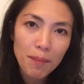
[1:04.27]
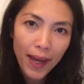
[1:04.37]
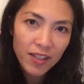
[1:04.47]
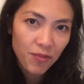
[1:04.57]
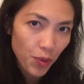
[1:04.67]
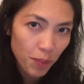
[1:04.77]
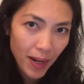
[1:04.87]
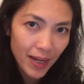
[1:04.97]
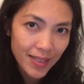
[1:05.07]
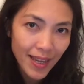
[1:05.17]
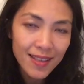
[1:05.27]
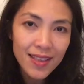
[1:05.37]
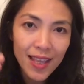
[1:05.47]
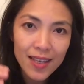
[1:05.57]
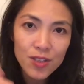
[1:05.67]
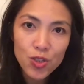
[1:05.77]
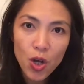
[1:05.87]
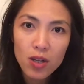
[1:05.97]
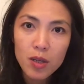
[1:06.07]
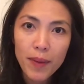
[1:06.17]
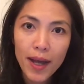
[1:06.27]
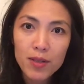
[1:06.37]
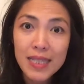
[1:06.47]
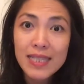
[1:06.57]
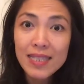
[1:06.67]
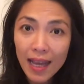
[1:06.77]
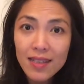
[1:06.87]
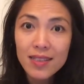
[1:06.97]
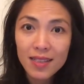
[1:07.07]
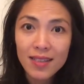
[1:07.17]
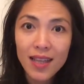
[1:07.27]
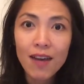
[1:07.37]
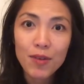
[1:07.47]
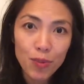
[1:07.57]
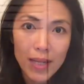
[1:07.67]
in the back of your mind, and let's talk about the skeleton of a